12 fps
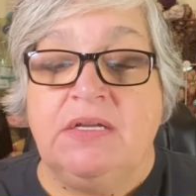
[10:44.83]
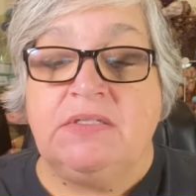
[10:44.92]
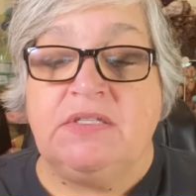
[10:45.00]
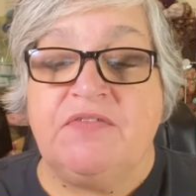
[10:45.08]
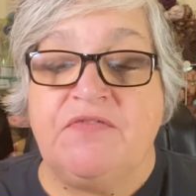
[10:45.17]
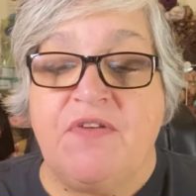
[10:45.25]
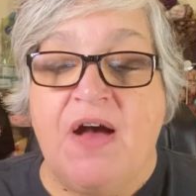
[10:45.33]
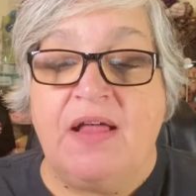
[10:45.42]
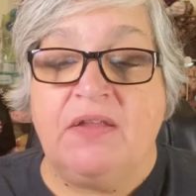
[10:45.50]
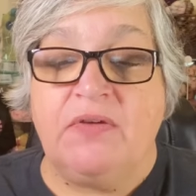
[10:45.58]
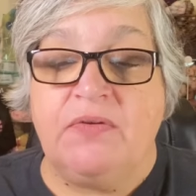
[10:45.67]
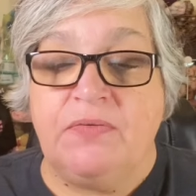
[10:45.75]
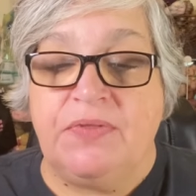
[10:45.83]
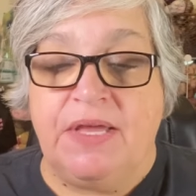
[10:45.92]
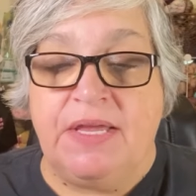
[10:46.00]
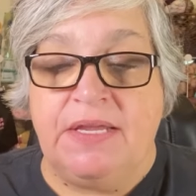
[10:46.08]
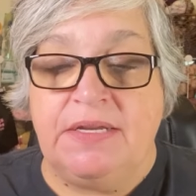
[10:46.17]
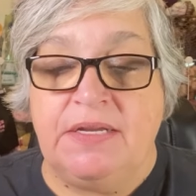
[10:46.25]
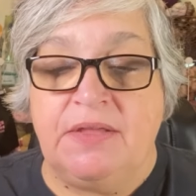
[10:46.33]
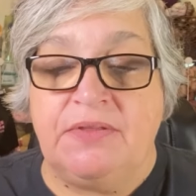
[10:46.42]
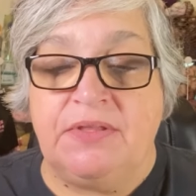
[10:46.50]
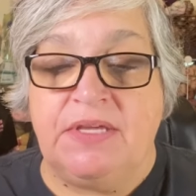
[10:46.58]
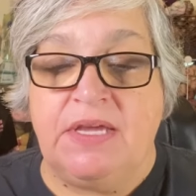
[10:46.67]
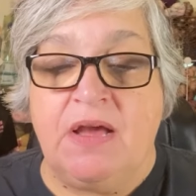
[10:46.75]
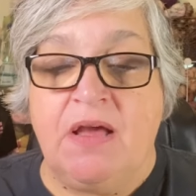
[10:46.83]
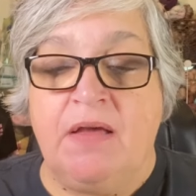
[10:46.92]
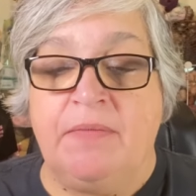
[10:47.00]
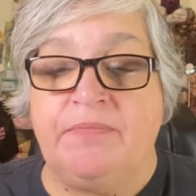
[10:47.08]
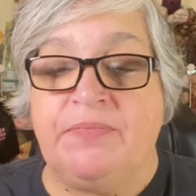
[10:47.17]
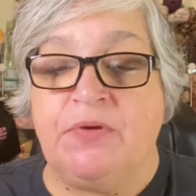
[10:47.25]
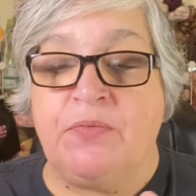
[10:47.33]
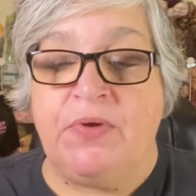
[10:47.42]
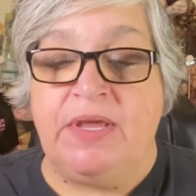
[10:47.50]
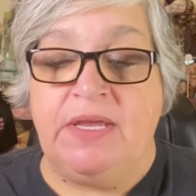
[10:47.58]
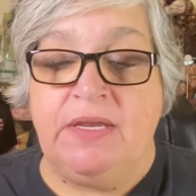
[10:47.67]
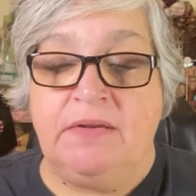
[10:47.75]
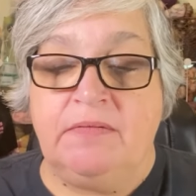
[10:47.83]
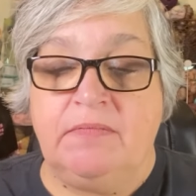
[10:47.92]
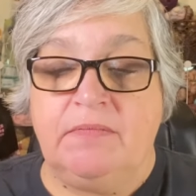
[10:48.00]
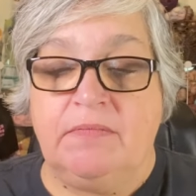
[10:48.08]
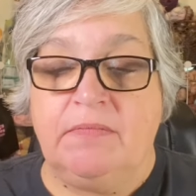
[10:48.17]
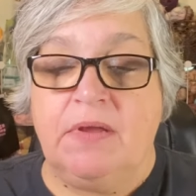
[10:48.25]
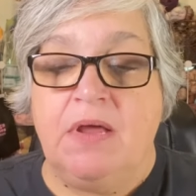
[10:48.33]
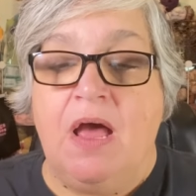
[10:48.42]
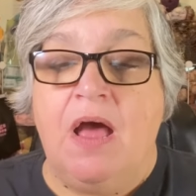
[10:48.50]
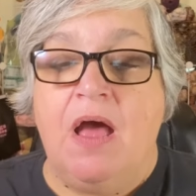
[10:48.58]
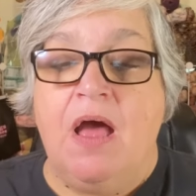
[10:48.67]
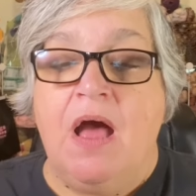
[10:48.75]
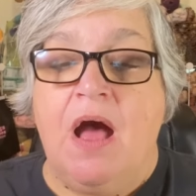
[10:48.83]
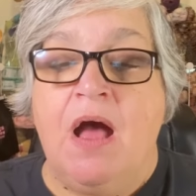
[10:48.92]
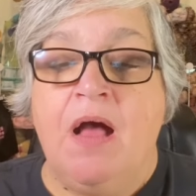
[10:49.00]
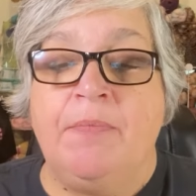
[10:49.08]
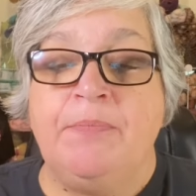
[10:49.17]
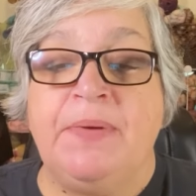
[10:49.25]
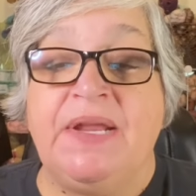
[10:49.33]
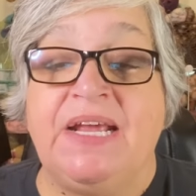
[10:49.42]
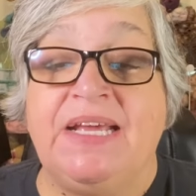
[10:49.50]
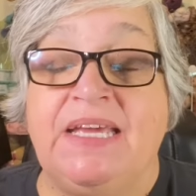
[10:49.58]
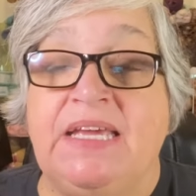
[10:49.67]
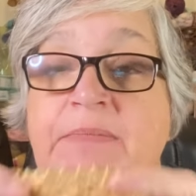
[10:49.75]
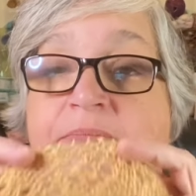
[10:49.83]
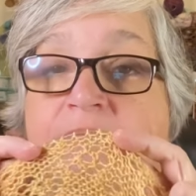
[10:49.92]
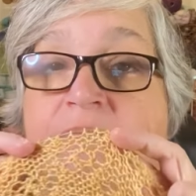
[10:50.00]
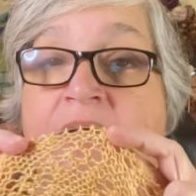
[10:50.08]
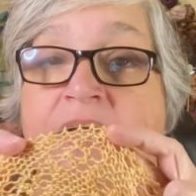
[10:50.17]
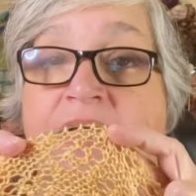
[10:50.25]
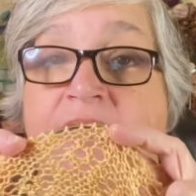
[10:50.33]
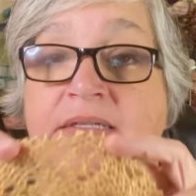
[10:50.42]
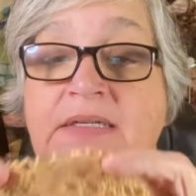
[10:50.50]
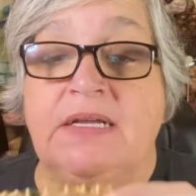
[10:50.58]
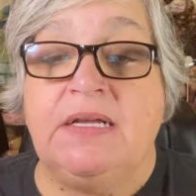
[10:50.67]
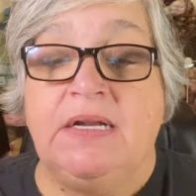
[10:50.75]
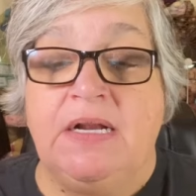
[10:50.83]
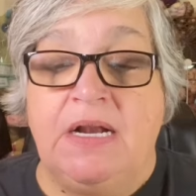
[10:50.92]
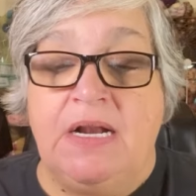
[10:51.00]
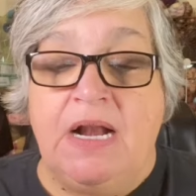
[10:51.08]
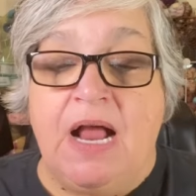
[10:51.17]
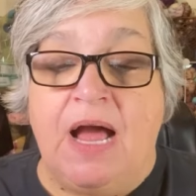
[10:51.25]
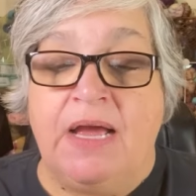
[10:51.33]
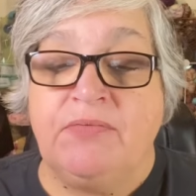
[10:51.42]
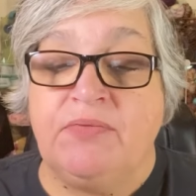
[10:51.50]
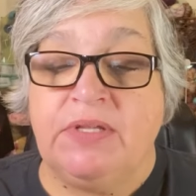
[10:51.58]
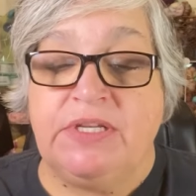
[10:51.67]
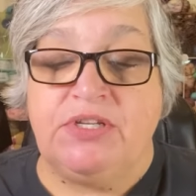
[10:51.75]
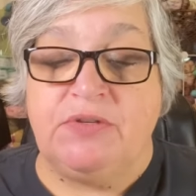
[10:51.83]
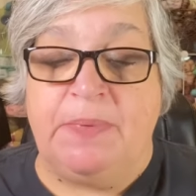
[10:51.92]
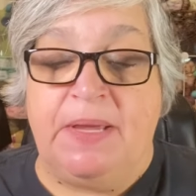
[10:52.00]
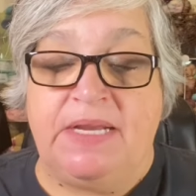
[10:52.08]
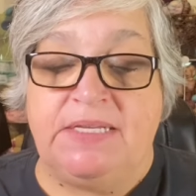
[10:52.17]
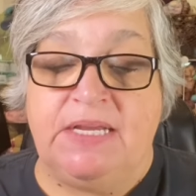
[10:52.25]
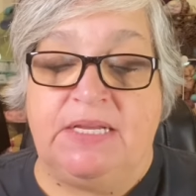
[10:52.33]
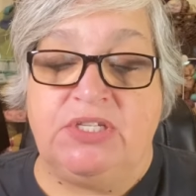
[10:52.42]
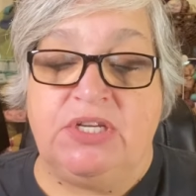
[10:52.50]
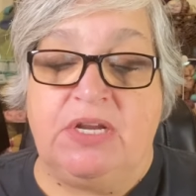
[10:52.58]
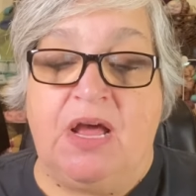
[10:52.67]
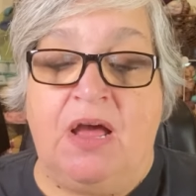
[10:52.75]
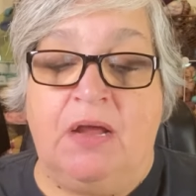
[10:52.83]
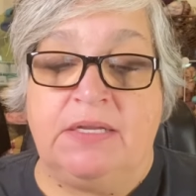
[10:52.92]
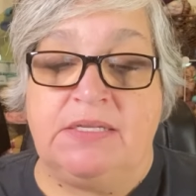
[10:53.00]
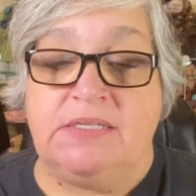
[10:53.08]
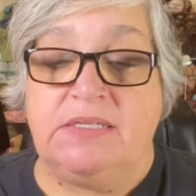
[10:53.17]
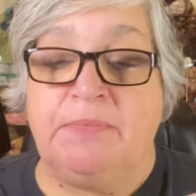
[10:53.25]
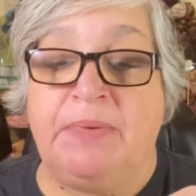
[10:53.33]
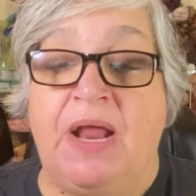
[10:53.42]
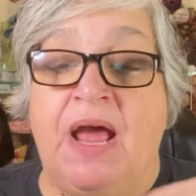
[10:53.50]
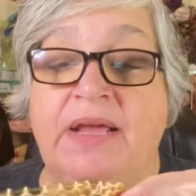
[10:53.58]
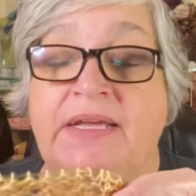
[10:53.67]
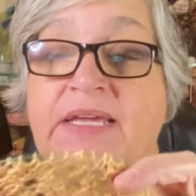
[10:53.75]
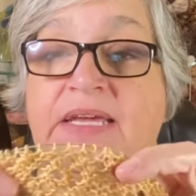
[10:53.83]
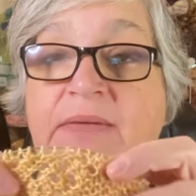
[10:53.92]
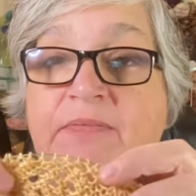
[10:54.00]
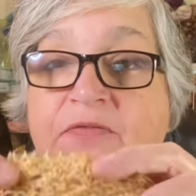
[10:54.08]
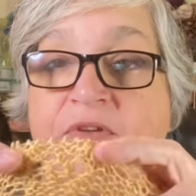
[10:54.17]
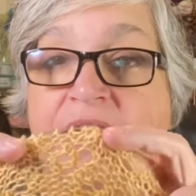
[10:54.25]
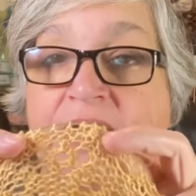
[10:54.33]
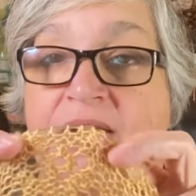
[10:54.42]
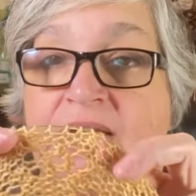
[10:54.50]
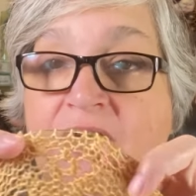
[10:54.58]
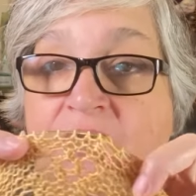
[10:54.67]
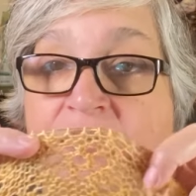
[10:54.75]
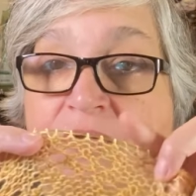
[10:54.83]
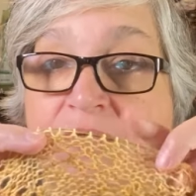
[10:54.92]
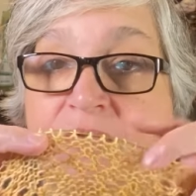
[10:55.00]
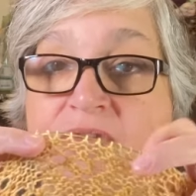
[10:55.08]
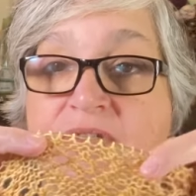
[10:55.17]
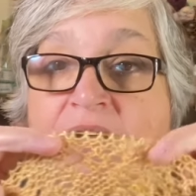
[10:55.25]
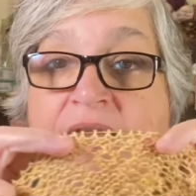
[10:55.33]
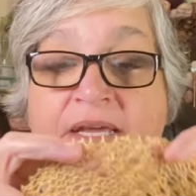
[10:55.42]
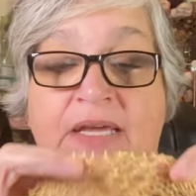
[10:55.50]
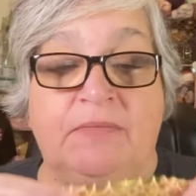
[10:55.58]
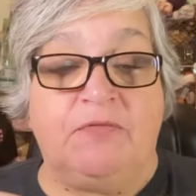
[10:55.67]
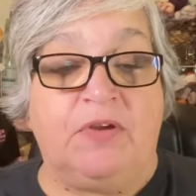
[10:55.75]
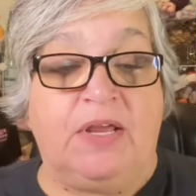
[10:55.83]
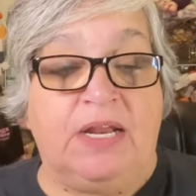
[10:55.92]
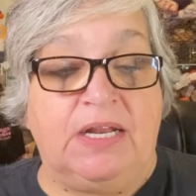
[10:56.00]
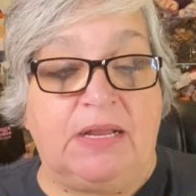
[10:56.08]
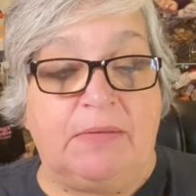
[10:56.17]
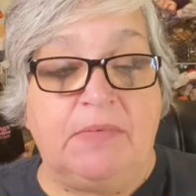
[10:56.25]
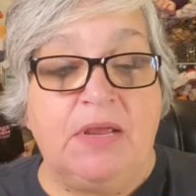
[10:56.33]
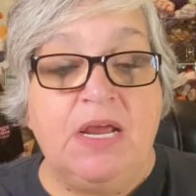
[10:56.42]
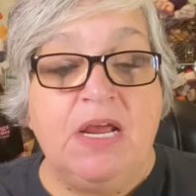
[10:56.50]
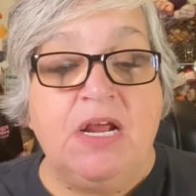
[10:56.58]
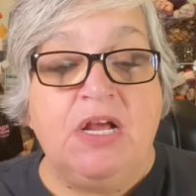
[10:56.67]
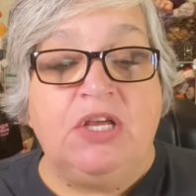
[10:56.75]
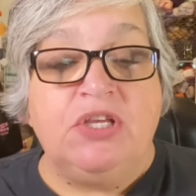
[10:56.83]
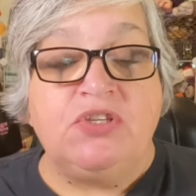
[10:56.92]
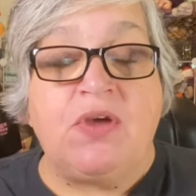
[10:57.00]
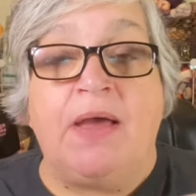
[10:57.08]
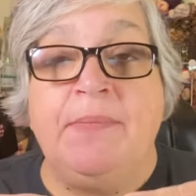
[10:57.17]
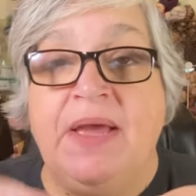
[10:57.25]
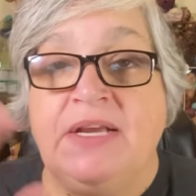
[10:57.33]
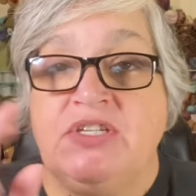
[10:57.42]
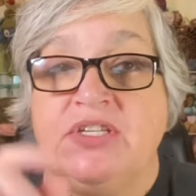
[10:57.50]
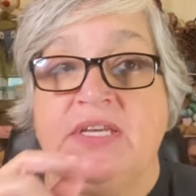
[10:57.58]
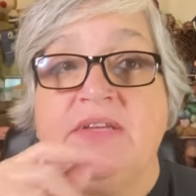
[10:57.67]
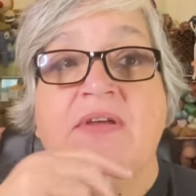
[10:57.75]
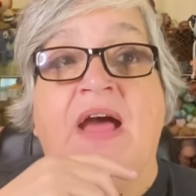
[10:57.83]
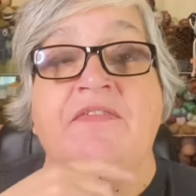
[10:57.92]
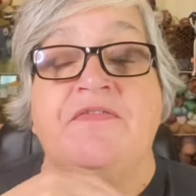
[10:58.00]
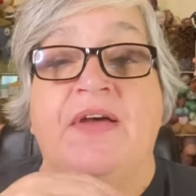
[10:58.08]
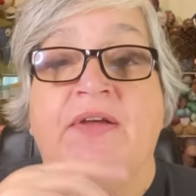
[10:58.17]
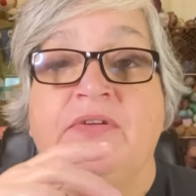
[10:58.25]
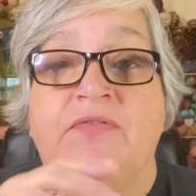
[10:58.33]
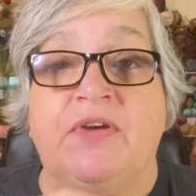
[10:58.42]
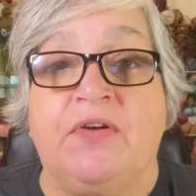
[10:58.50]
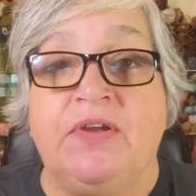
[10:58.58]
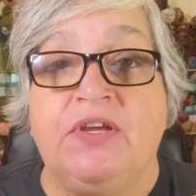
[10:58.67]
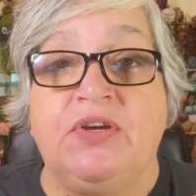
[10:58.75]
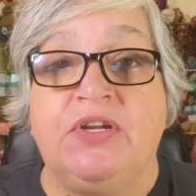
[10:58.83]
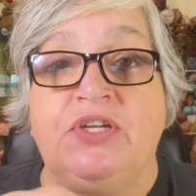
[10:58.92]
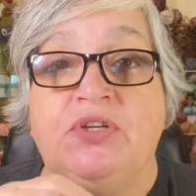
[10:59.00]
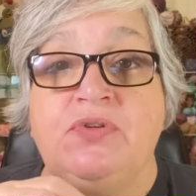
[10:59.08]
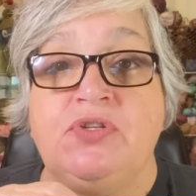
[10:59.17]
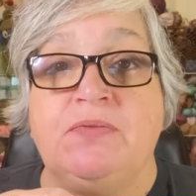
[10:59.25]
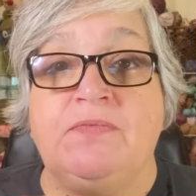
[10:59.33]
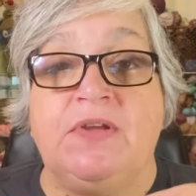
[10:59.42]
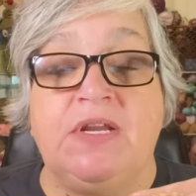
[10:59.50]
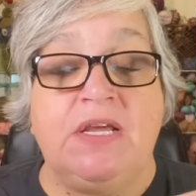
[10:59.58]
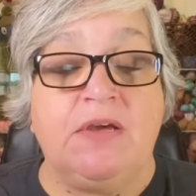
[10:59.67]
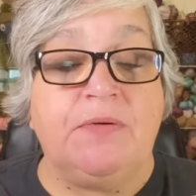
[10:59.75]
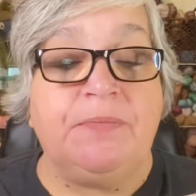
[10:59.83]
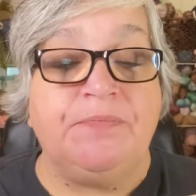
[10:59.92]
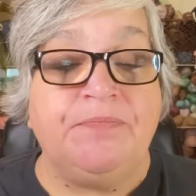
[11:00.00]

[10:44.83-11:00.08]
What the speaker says: to follow than the written. But I really do pay attention, honest, but I keep forgetting yarn overs. I keep forgetting them. So I found a very good YouTube video